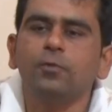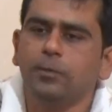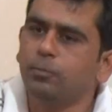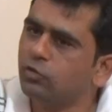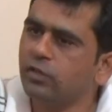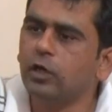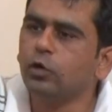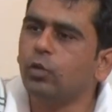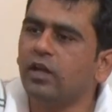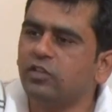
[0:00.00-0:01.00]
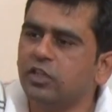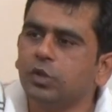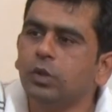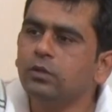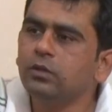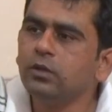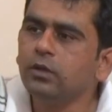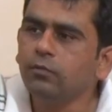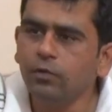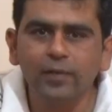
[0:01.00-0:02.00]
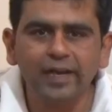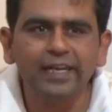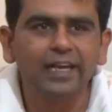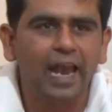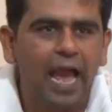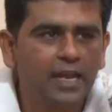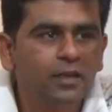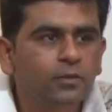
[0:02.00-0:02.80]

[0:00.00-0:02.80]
input signal to noise ratio. We will get a line